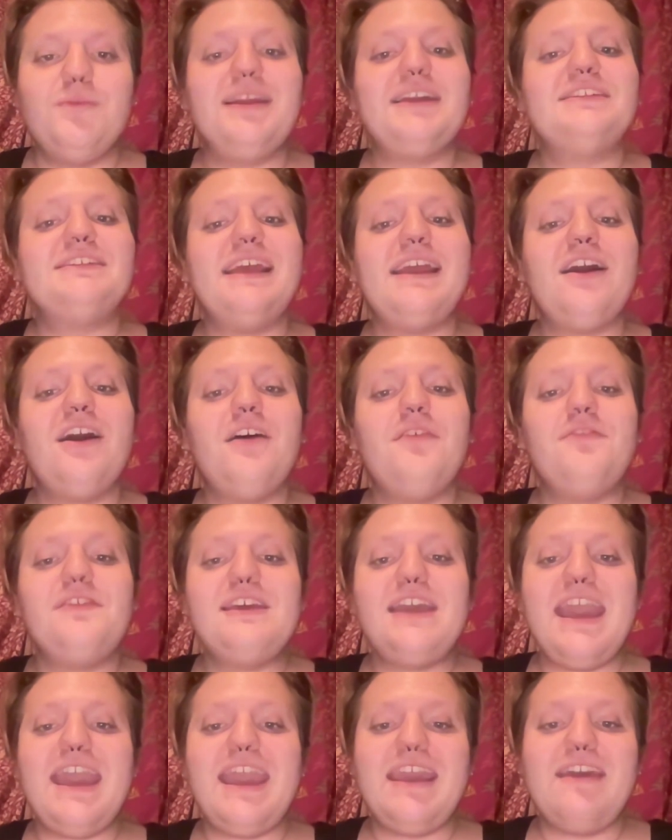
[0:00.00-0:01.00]
can take off
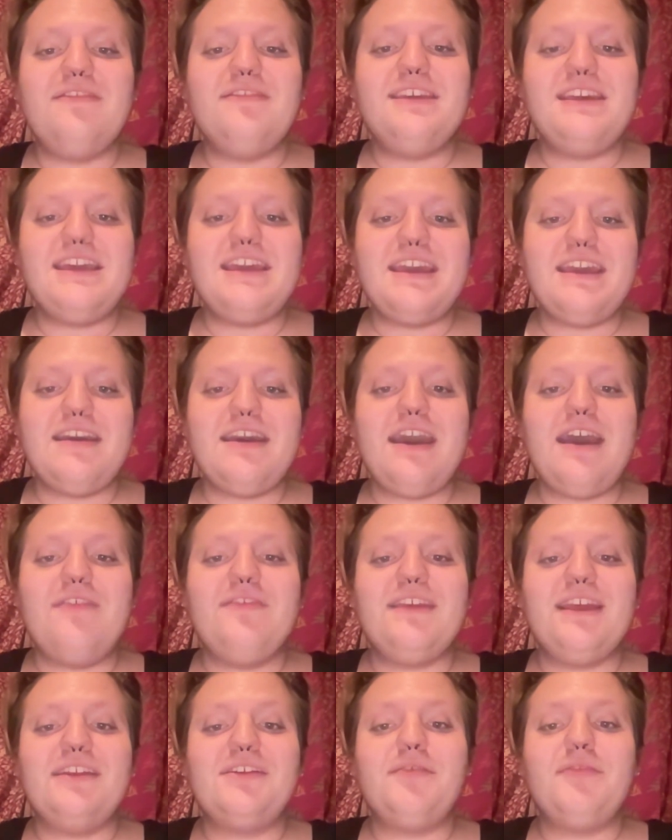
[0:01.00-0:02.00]
the A and the E at
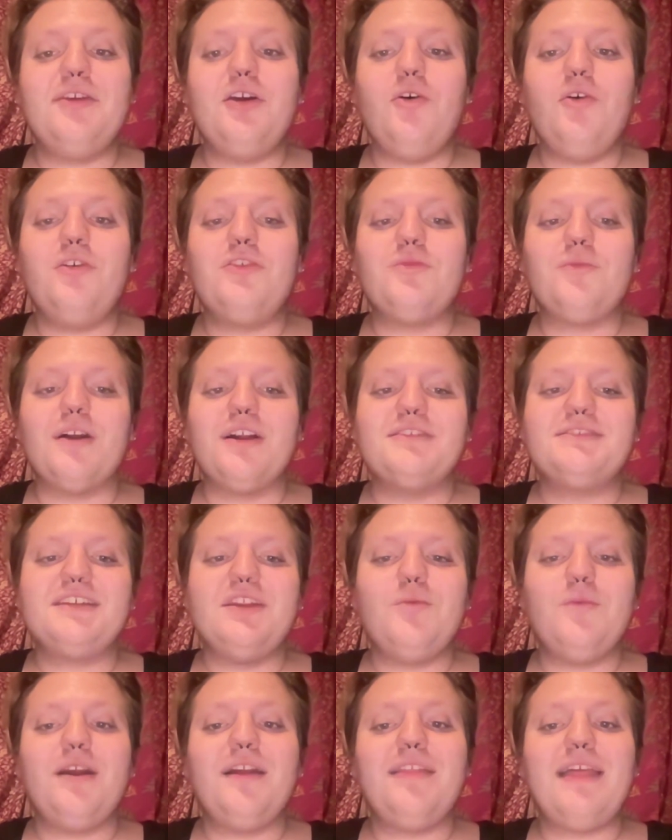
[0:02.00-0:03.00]
the end of the old words
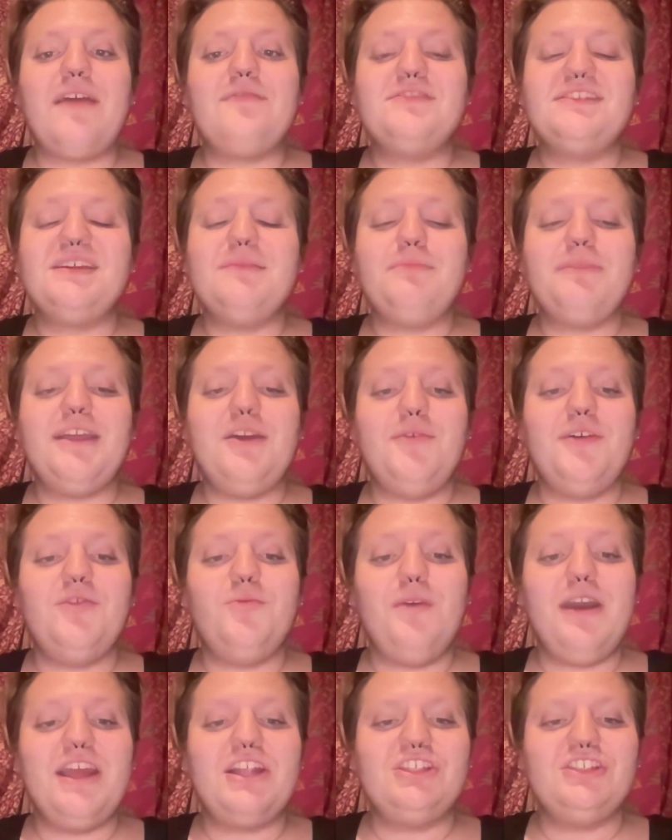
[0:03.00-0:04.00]
and we're left simply
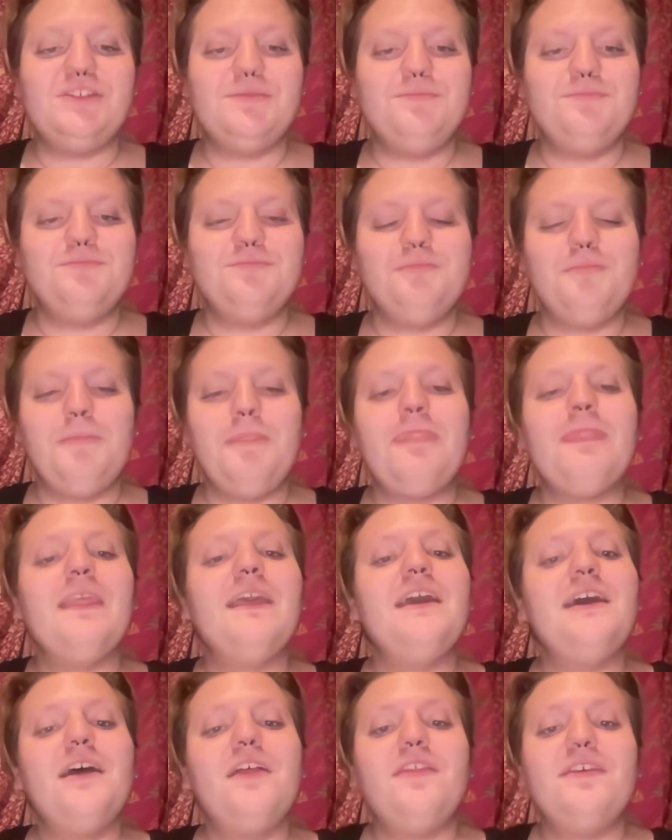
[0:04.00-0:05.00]
with witch.
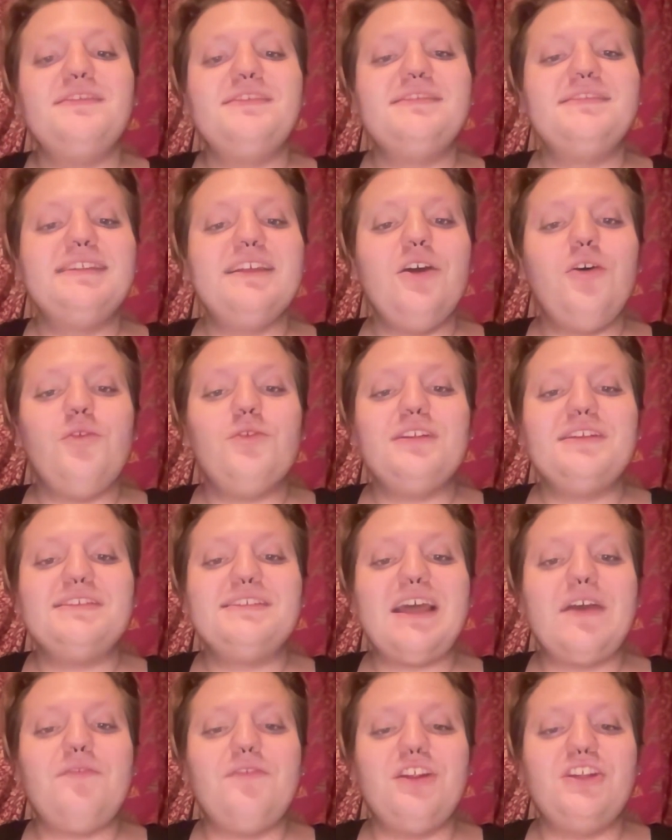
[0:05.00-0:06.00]
This is the oldest
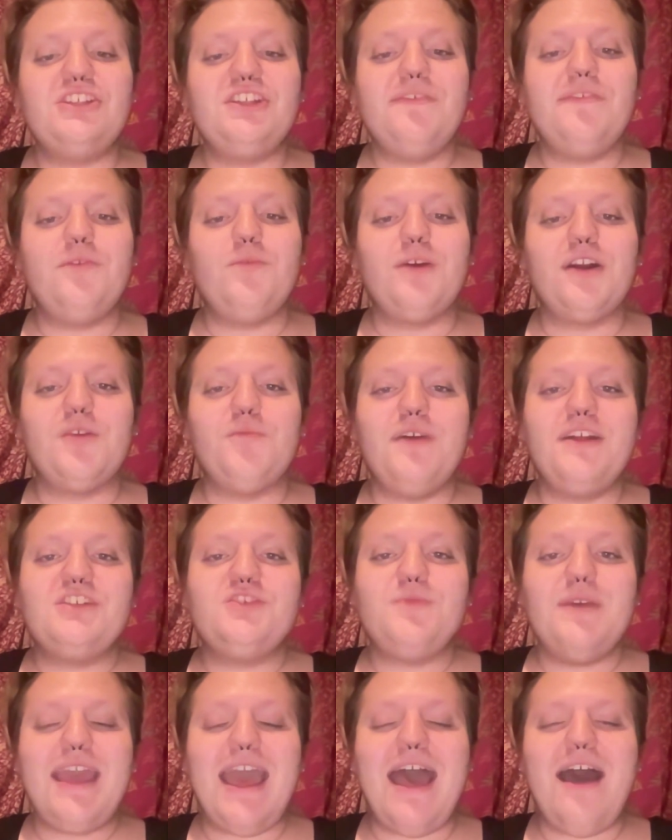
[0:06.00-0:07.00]
definition of the word
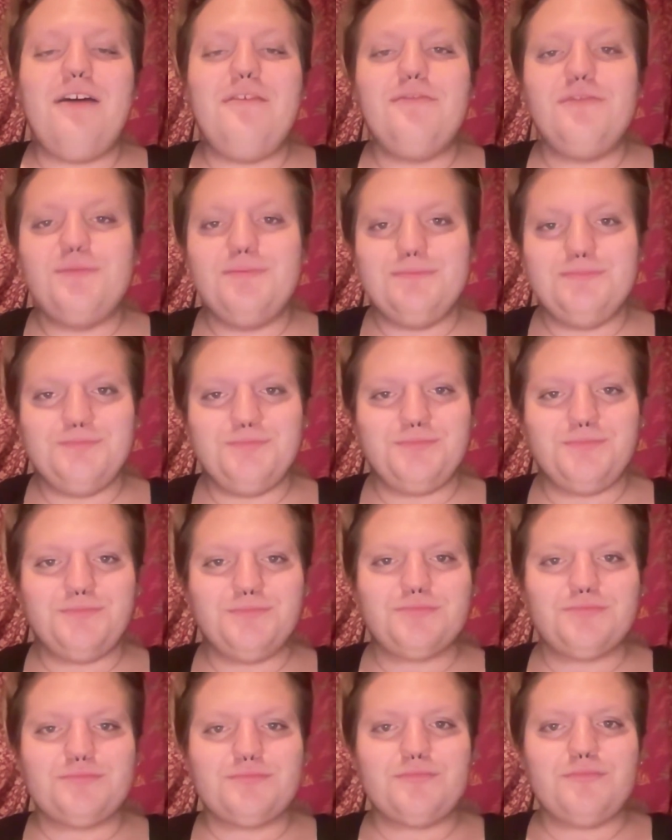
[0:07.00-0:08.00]
witch we have.
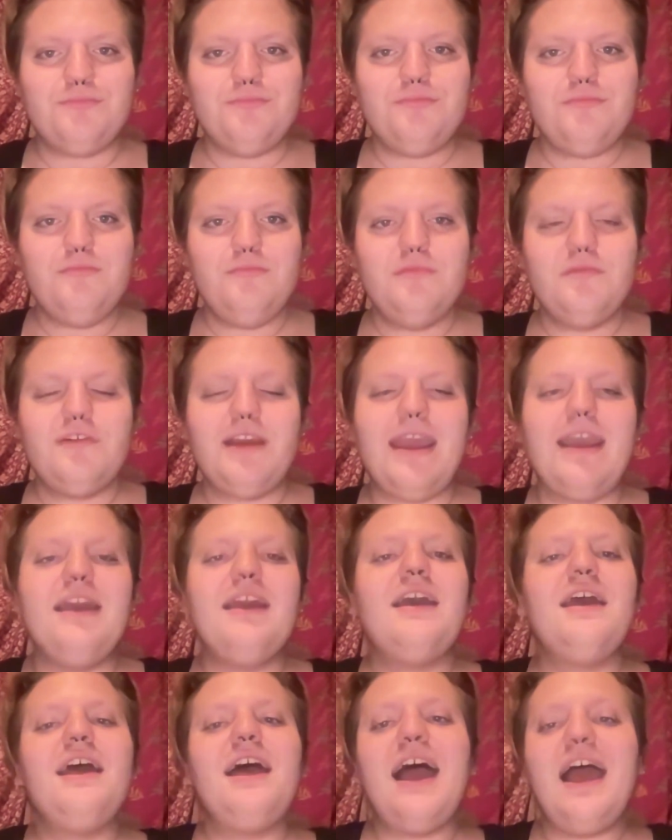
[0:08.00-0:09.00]
Okay,
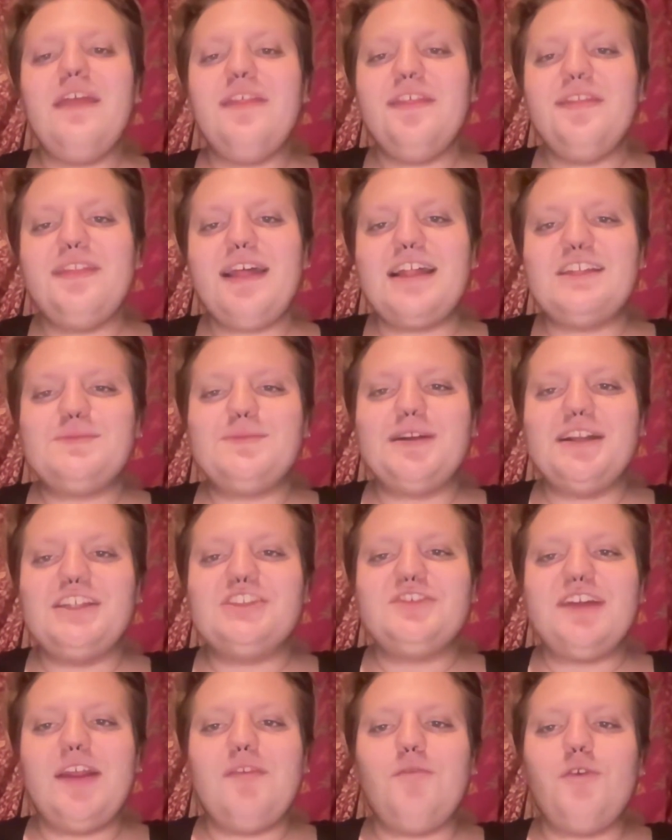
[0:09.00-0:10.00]
I think that's pretty
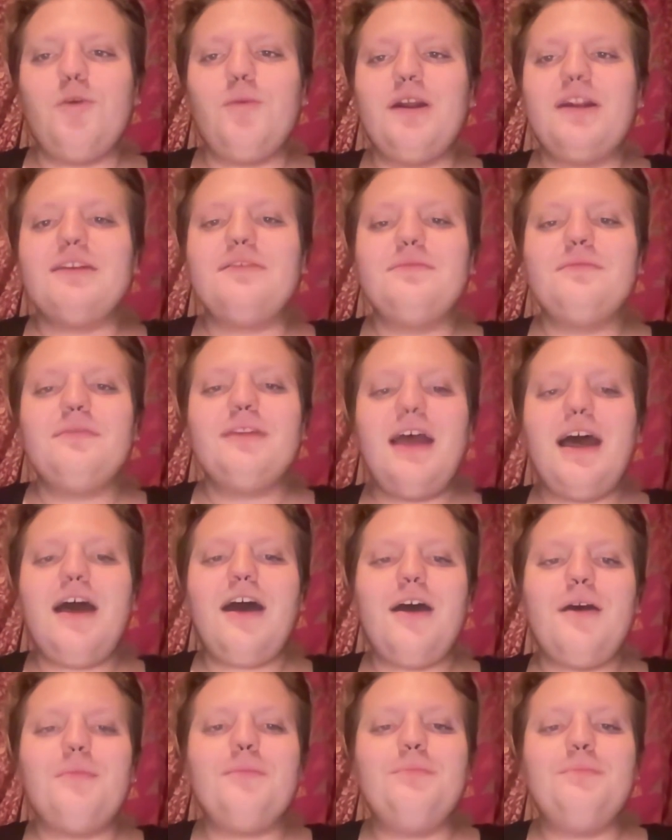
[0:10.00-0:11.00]
straightforward.
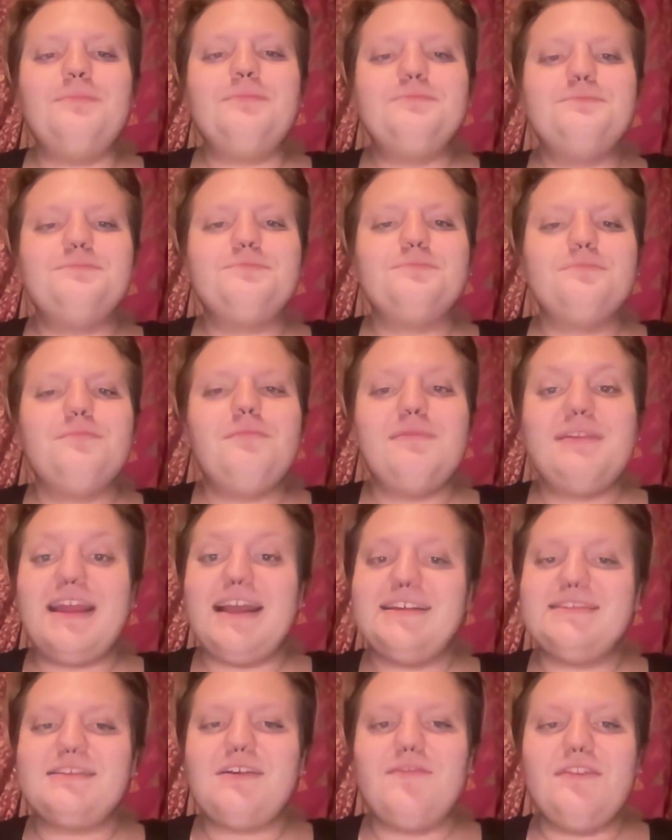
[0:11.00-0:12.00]

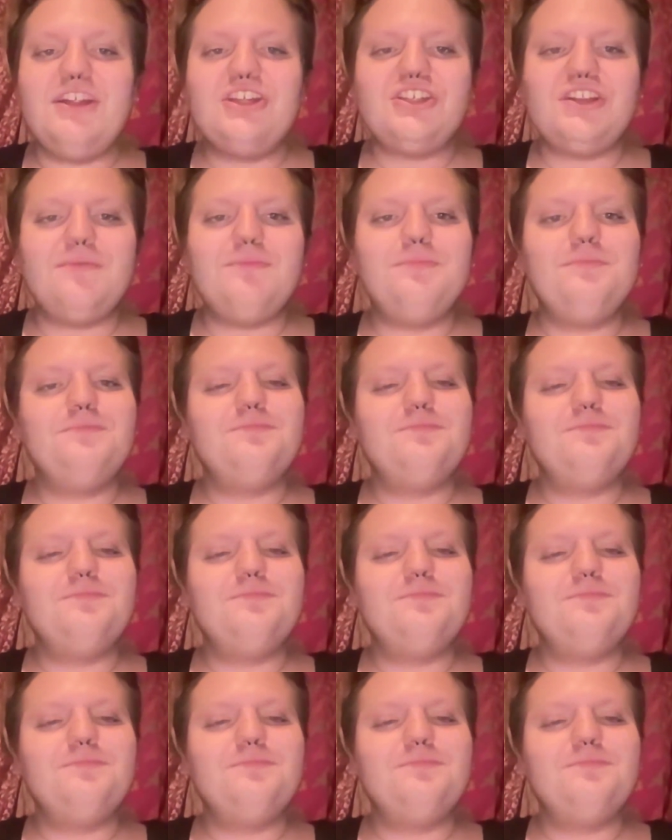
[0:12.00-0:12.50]
Next definition.